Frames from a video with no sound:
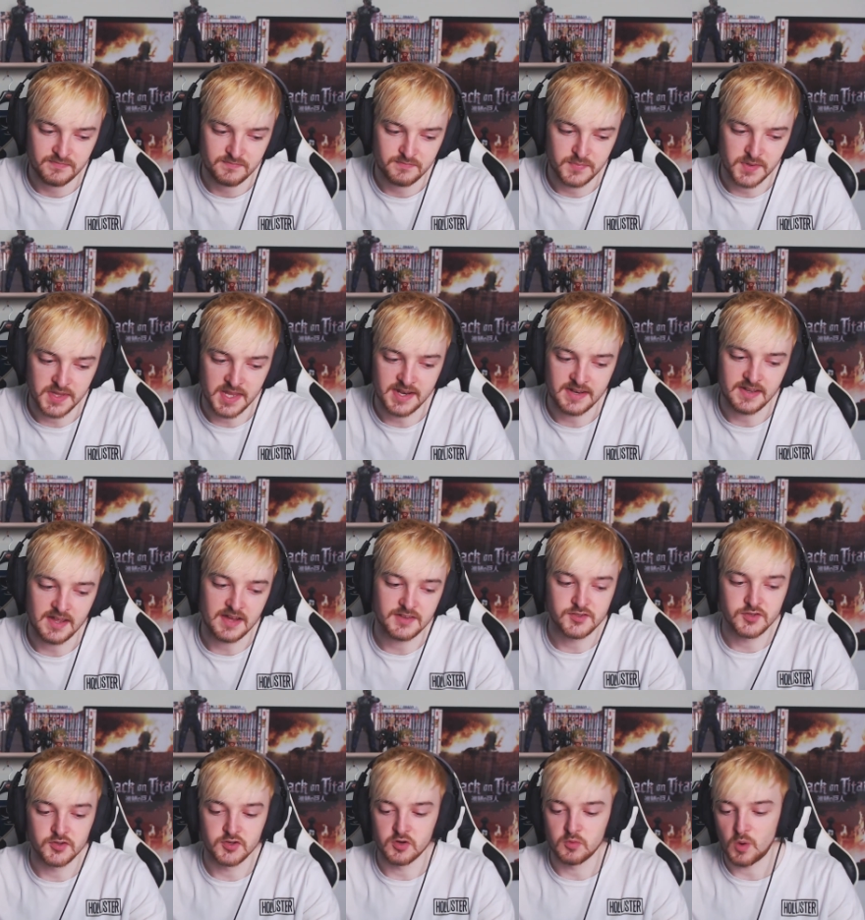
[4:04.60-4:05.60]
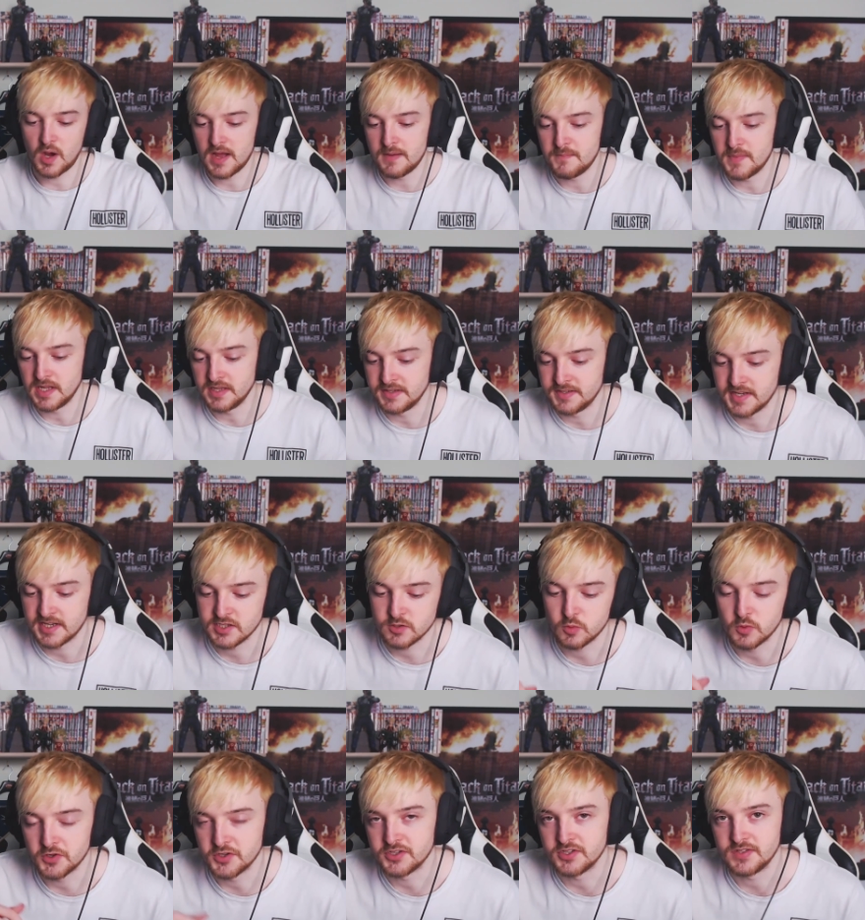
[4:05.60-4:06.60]
but then I don't know why Meliodas
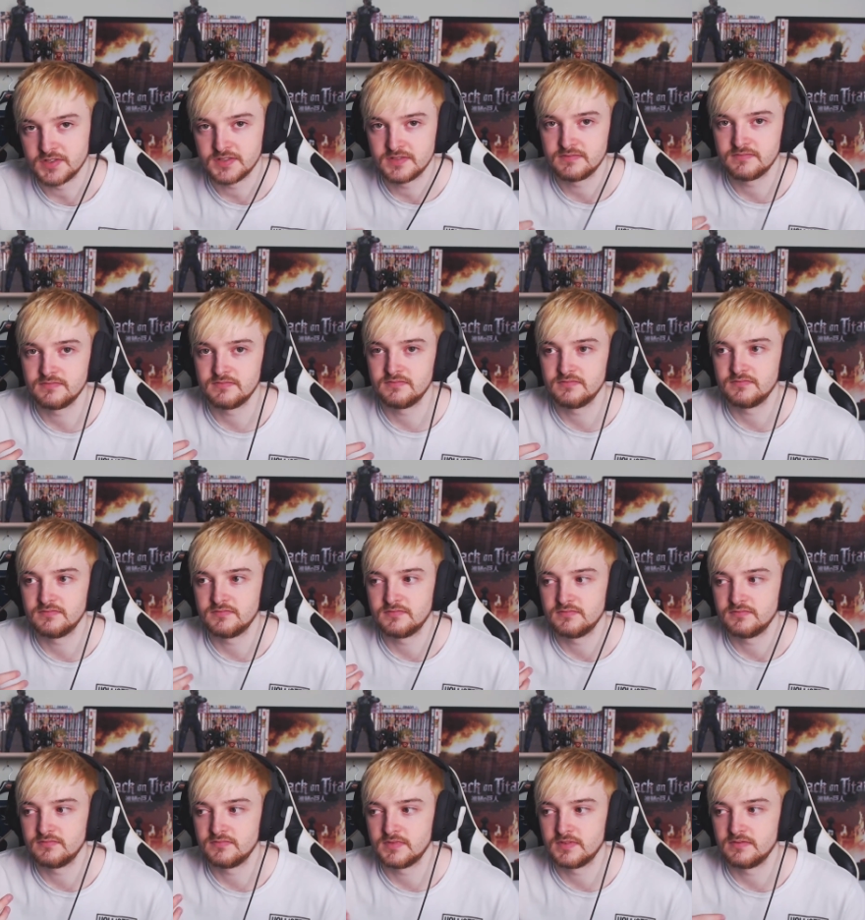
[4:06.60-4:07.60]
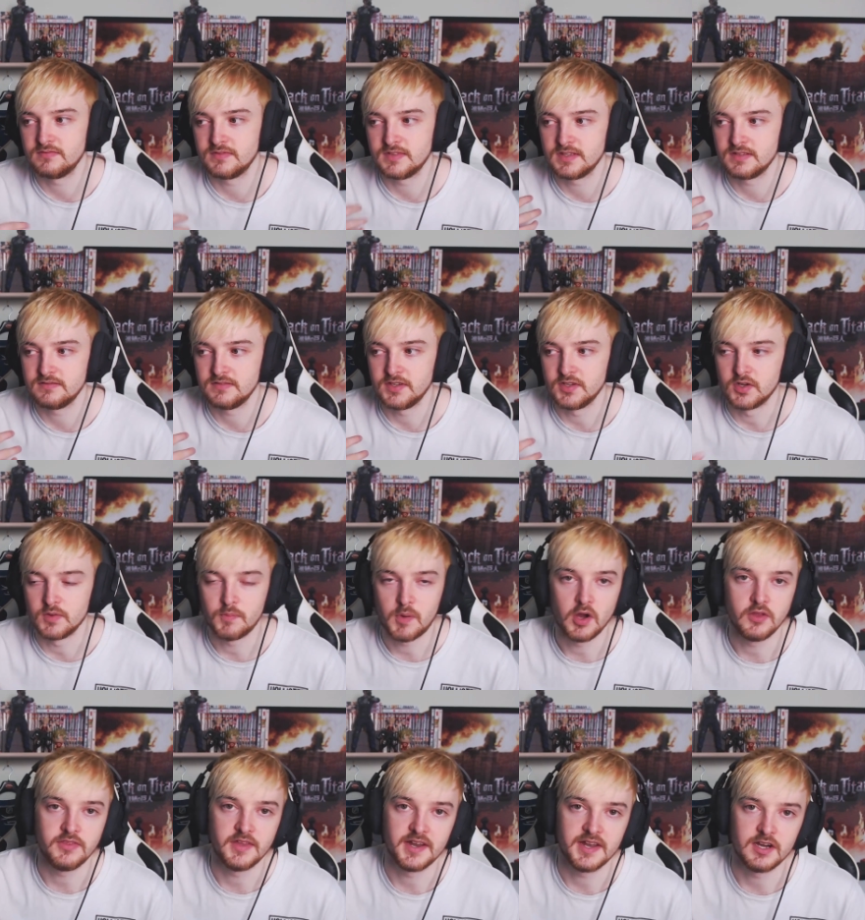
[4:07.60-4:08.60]
wouldn't, you know,
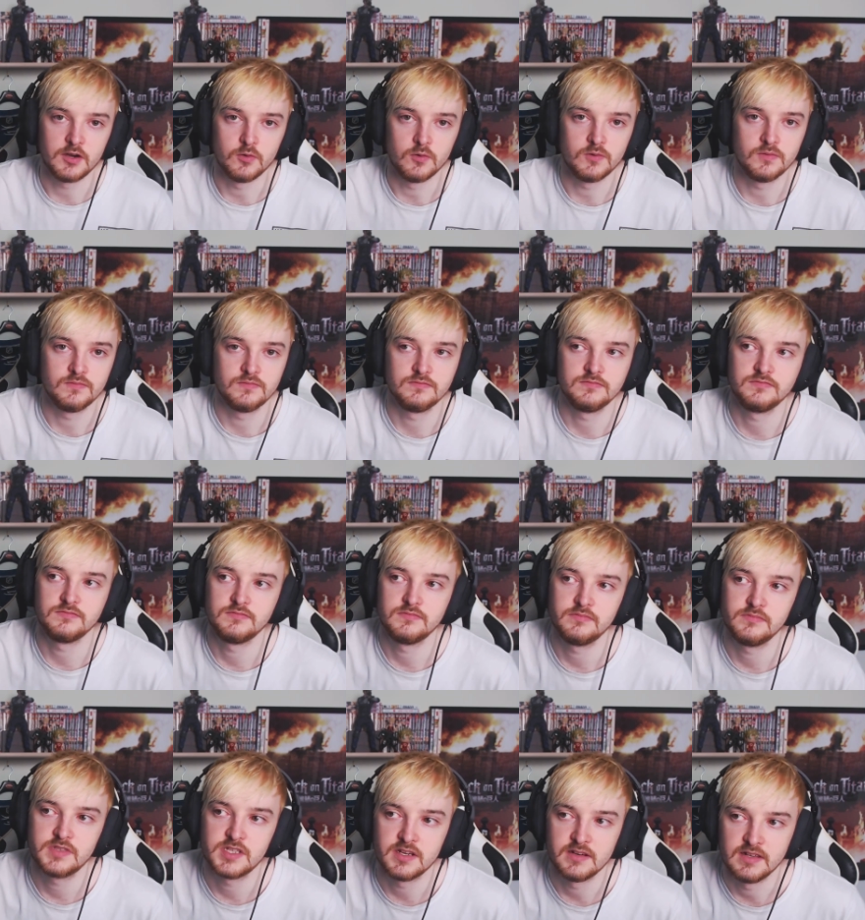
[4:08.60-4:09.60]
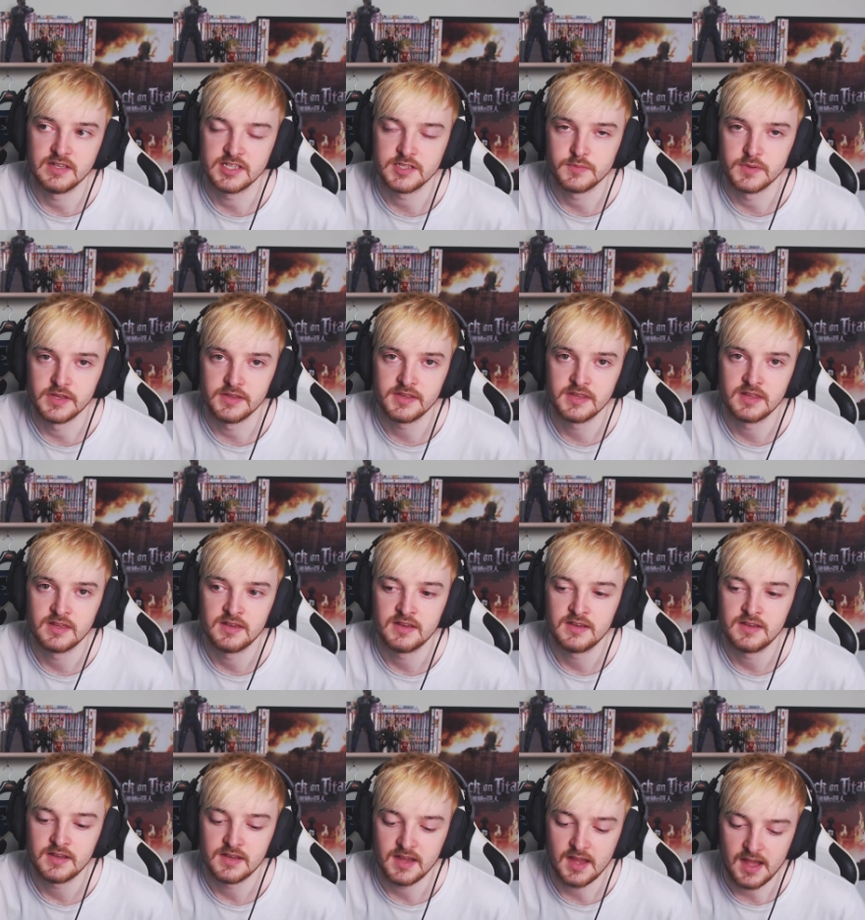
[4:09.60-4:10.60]
point that out to Elizabeth.
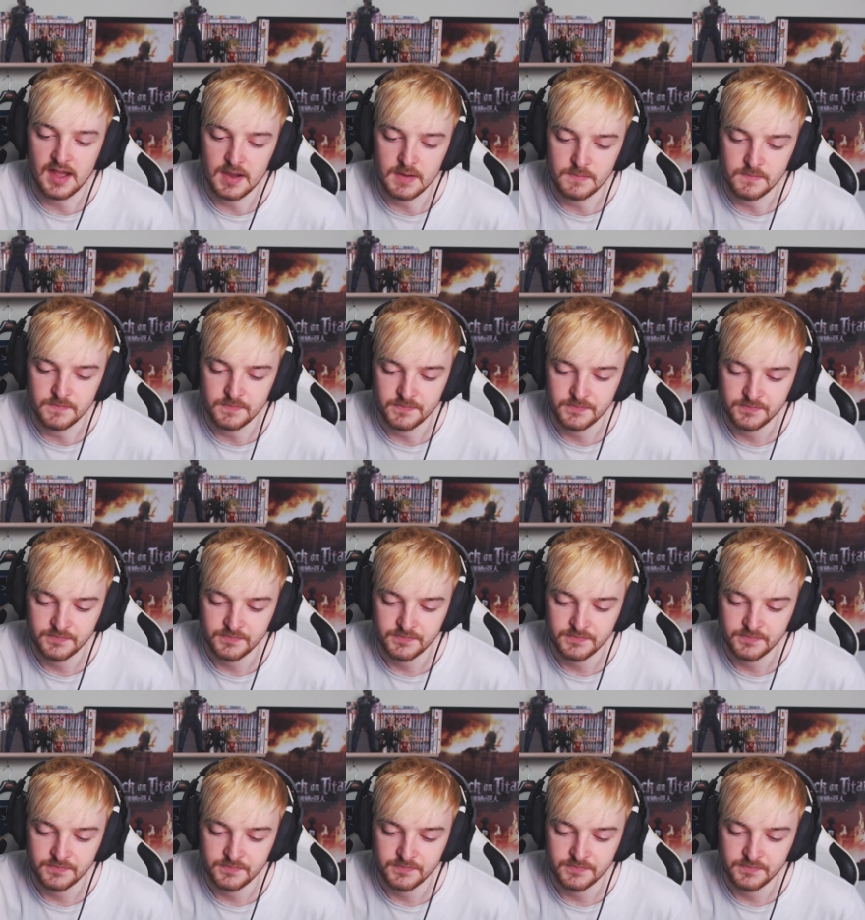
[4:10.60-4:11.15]
Um,